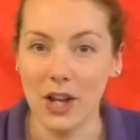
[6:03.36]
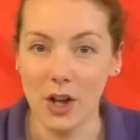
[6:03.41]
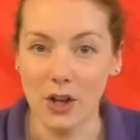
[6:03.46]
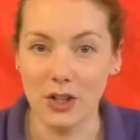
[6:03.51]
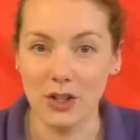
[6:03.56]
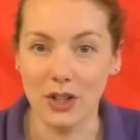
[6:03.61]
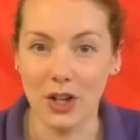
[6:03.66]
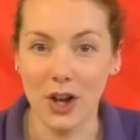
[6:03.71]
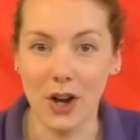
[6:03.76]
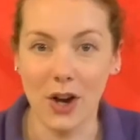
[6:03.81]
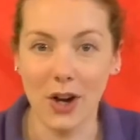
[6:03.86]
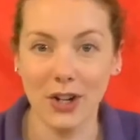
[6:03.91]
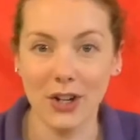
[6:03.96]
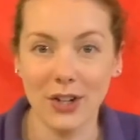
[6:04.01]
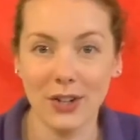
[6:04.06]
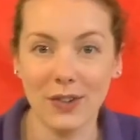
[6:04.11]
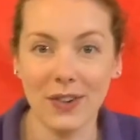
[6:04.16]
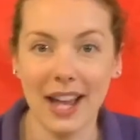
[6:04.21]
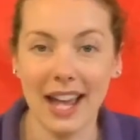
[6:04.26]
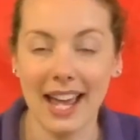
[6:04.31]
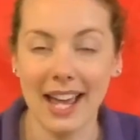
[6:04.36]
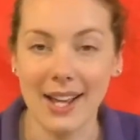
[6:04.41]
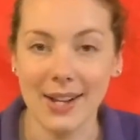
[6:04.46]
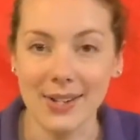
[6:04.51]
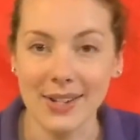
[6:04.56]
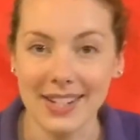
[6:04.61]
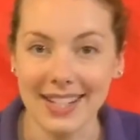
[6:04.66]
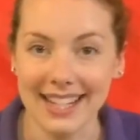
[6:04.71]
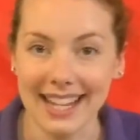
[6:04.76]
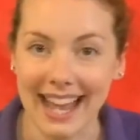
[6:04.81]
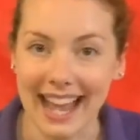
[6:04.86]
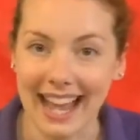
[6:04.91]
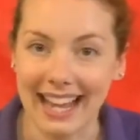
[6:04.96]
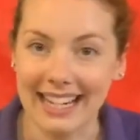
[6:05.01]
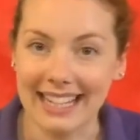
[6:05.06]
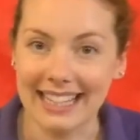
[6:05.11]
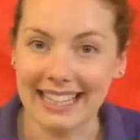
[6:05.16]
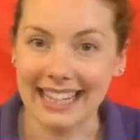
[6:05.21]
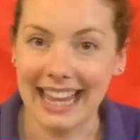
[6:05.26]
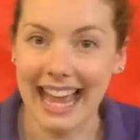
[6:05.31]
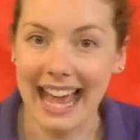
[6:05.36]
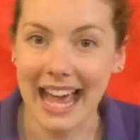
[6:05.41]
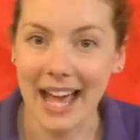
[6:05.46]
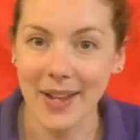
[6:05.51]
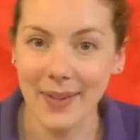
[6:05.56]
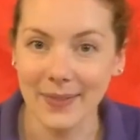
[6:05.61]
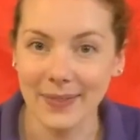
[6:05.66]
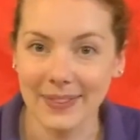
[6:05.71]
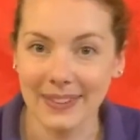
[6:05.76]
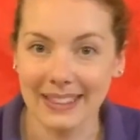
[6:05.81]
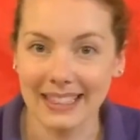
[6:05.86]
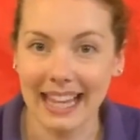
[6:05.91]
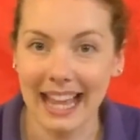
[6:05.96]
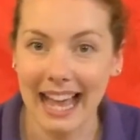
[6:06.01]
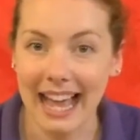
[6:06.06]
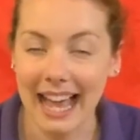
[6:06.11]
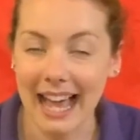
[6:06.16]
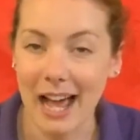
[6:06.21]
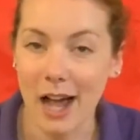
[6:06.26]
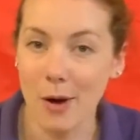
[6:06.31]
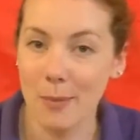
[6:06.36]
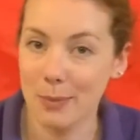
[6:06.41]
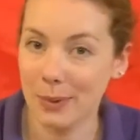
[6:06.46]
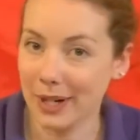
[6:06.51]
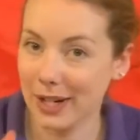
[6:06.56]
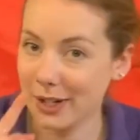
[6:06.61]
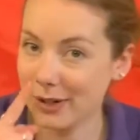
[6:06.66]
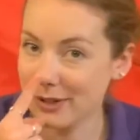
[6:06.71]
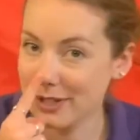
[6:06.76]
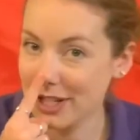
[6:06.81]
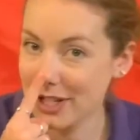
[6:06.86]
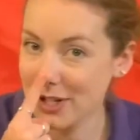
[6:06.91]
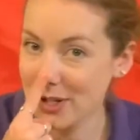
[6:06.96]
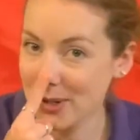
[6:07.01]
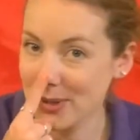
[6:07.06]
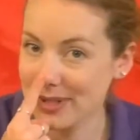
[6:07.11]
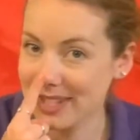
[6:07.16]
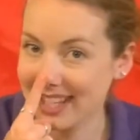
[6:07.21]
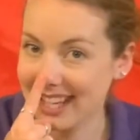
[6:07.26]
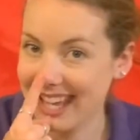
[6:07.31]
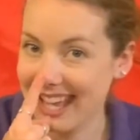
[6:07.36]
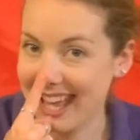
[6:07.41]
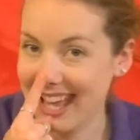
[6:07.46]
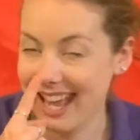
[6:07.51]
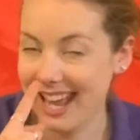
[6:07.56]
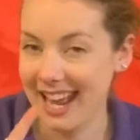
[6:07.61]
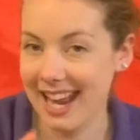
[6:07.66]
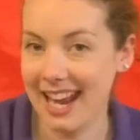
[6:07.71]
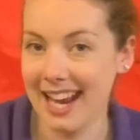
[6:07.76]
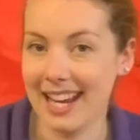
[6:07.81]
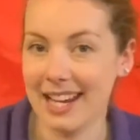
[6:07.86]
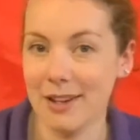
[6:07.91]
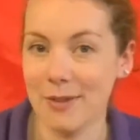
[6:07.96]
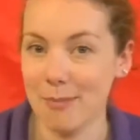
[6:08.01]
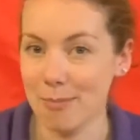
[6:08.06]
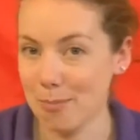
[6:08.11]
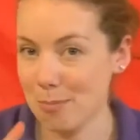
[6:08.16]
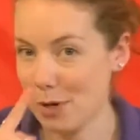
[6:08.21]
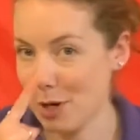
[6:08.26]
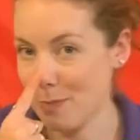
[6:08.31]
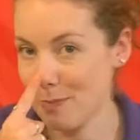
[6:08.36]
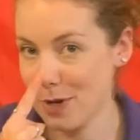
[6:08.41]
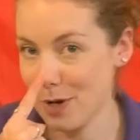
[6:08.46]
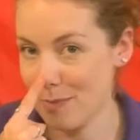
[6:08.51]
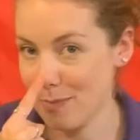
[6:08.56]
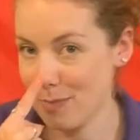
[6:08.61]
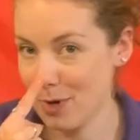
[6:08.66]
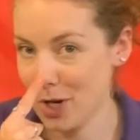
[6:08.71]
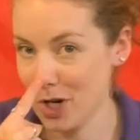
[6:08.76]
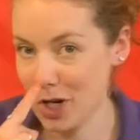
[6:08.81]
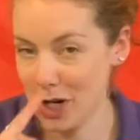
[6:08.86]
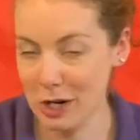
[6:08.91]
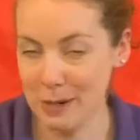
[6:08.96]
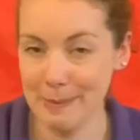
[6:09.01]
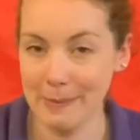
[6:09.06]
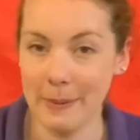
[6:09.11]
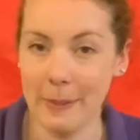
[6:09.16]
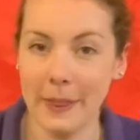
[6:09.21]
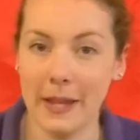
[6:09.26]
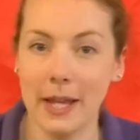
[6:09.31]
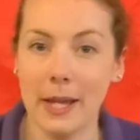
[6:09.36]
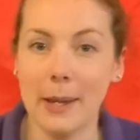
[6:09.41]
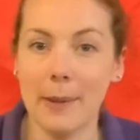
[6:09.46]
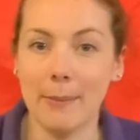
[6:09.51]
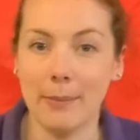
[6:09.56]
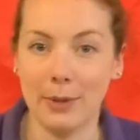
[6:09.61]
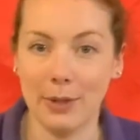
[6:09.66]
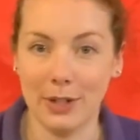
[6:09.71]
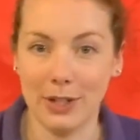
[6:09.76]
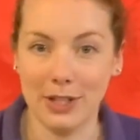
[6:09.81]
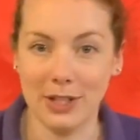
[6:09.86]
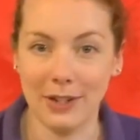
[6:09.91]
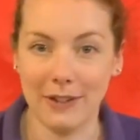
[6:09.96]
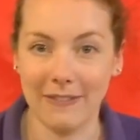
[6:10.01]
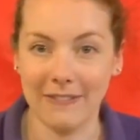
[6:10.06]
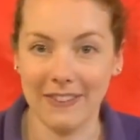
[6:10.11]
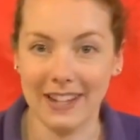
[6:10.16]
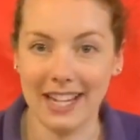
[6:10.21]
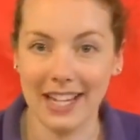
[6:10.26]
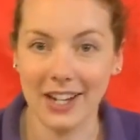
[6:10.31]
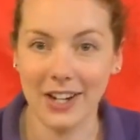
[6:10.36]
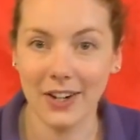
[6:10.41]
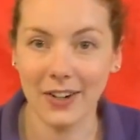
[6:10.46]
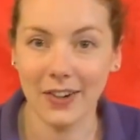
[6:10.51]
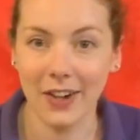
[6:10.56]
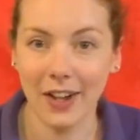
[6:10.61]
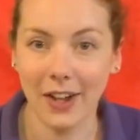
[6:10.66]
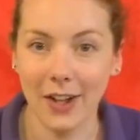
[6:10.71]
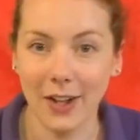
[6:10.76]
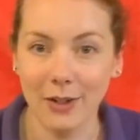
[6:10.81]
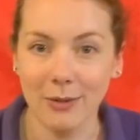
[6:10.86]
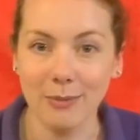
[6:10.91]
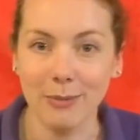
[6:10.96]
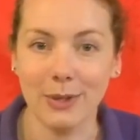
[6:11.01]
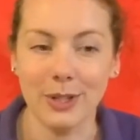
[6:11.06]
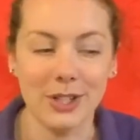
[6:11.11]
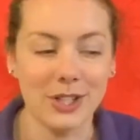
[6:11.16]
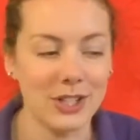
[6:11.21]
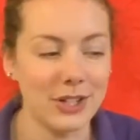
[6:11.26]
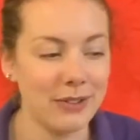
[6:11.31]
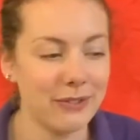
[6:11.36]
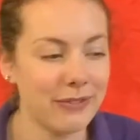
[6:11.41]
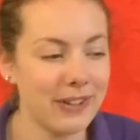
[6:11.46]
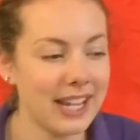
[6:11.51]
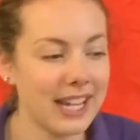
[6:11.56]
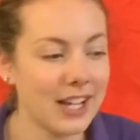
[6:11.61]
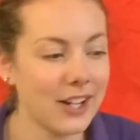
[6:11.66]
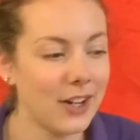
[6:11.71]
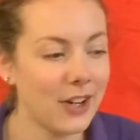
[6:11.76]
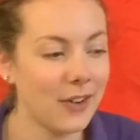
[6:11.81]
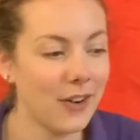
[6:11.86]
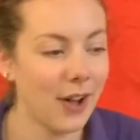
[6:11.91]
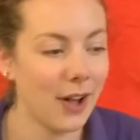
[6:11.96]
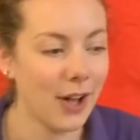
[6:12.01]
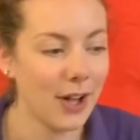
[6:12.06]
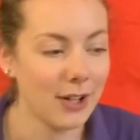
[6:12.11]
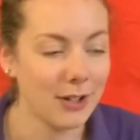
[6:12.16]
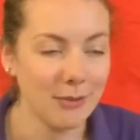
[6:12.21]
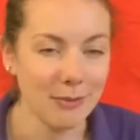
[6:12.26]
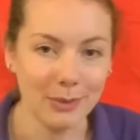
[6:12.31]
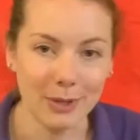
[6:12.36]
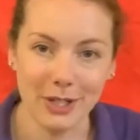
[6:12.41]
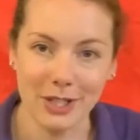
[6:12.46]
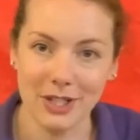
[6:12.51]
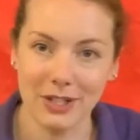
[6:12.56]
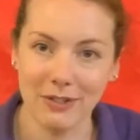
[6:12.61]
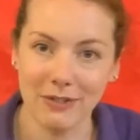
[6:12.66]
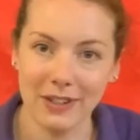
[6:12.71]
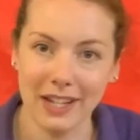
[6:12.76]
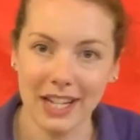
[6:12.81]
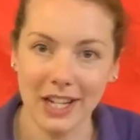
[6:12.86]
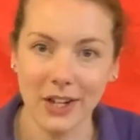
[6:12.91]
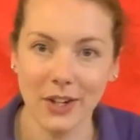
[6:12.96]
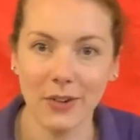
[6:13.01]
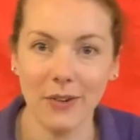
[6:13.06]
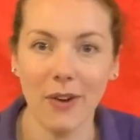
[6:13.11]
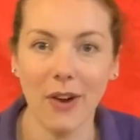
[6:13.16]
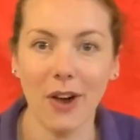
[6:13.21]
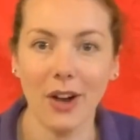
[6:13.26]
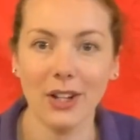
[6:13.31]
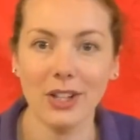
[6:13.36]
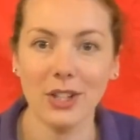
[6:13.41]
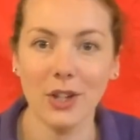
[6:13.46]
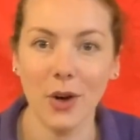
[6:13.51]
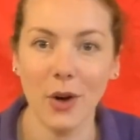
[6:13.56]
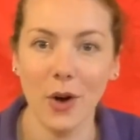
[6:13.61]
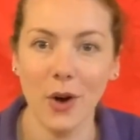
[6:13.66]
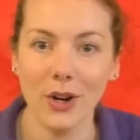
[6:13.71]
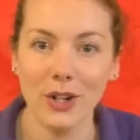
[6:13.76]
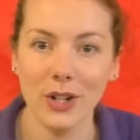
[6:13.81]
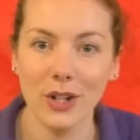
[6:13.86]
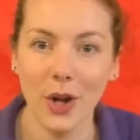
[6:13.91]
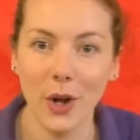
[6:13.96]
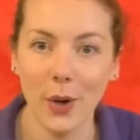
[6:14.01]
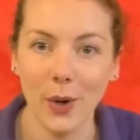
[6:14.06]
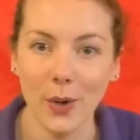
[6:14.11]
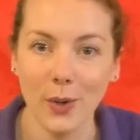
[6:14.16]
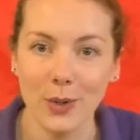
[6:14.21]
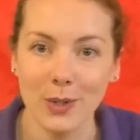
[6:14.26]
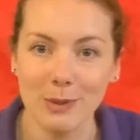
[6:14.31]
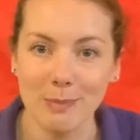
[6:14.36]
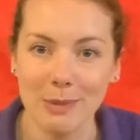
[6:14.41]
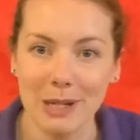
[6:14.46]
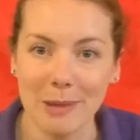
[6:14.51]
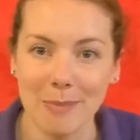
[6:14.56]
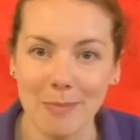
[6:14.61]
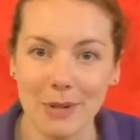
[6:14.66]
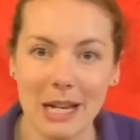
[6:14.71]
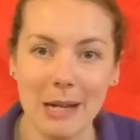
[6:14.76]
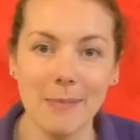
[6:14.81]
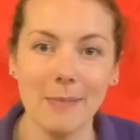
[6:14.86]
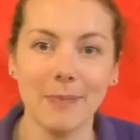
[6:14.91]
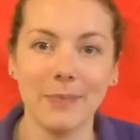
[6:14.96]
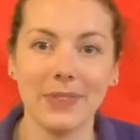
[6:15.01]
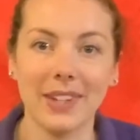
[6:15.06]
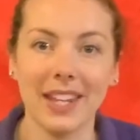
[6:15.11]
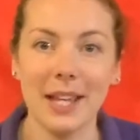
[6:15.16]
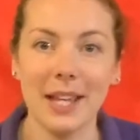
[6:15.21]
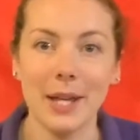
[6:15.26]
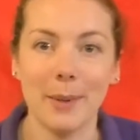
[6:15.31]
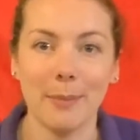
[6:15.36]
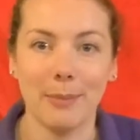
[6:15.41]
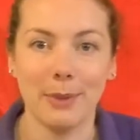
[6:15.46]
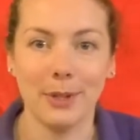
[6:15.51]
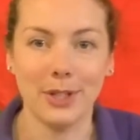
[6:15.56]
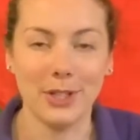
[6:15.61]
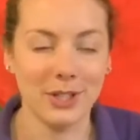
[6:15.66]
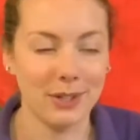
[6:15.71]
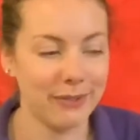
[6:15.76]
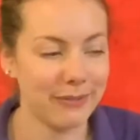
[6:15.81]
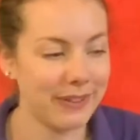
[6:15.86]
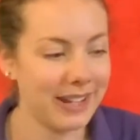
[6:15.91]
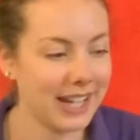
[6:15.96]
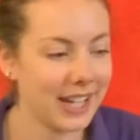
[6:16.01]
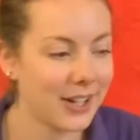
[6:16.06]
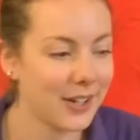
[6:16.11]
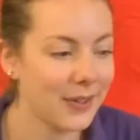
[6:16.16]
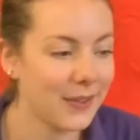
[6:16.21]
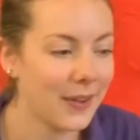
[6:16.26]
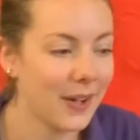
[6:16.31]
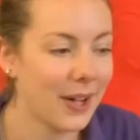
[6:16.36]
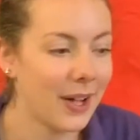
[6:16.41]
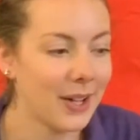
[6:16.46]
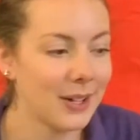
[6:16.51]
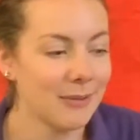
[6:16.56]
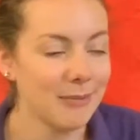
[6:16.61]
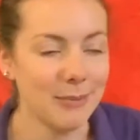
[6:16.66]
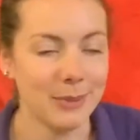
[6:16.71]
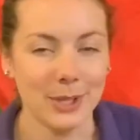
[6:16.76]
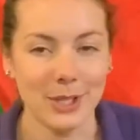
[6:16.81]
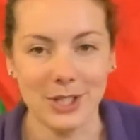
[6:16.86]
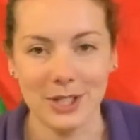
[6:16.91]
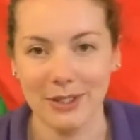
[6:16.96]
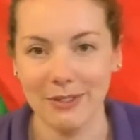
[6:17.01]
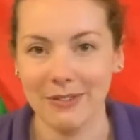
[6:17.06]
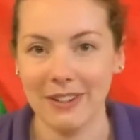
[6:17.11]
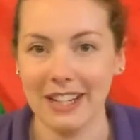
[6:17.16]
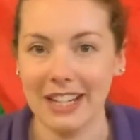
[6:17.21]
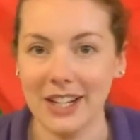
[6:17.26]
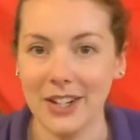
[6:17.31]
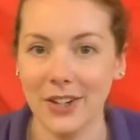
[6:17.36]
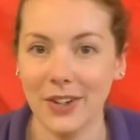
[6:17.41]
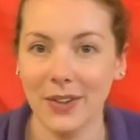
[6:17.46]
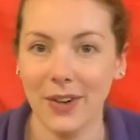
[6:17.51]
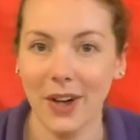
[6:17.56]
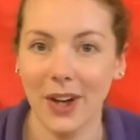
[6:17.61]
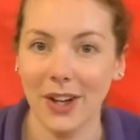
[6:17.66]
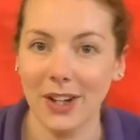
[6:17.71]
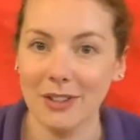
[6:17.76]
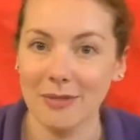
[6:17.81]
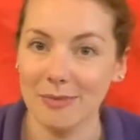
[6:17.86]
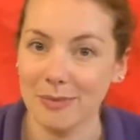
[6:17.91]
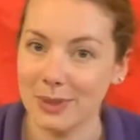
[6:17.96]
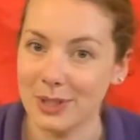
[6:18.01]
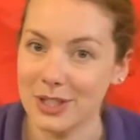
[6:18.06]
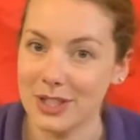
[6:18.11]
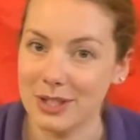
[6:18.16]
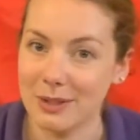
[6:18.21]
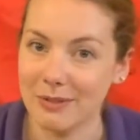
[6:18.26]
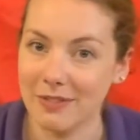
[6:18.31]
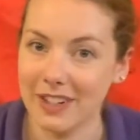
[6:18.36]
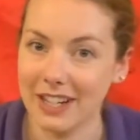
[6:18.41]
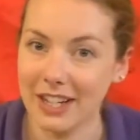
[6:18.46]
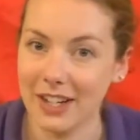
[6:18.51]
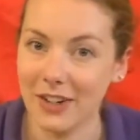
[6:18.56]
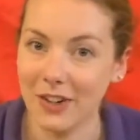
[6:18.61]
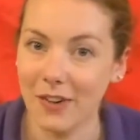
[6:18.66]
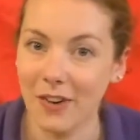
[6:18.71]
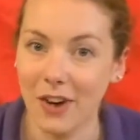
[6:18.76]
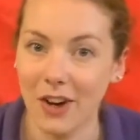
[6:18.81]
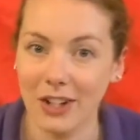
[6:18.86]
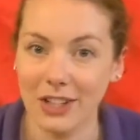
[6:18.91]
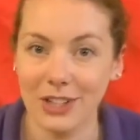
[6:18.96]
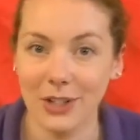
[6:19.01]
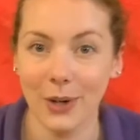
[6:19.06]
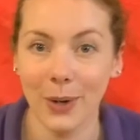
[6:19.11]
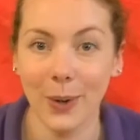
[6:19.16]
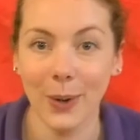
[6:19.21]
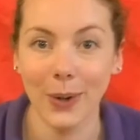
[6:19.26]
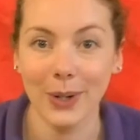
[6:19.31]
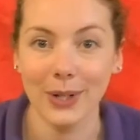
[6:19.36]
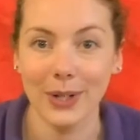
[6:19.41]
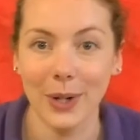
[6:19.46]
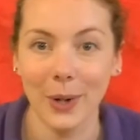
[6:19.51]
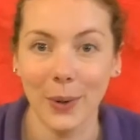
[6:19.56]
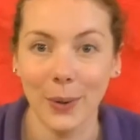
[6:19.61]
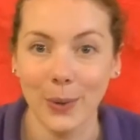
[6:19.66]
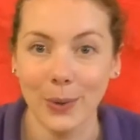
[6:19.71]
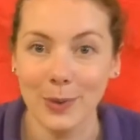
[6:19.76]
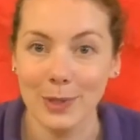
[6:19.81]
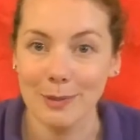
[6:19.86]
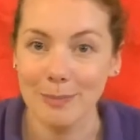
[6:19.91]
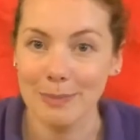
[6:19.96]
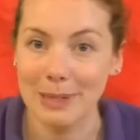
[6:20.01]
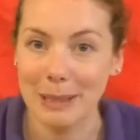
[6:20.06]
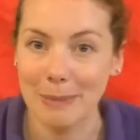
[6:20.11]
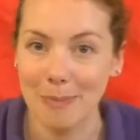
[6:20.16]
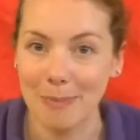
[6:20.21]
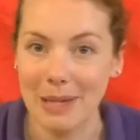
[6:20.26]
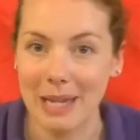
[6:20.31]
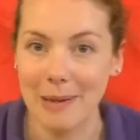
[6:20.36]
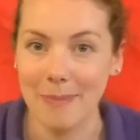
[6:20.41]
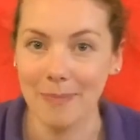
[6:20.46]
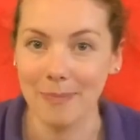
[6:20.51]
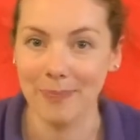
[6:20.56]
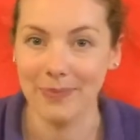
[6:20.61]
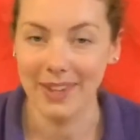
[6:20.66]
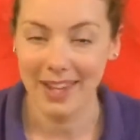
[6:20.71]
Turn around and clap, clap. We're going to go to nose again. Burp, burp, burp. Put your finger on, put your finger on, put your finger on your nose. Beep, beep. Put your finger on, put your finger on, put your finger on your nose. Beep, beep.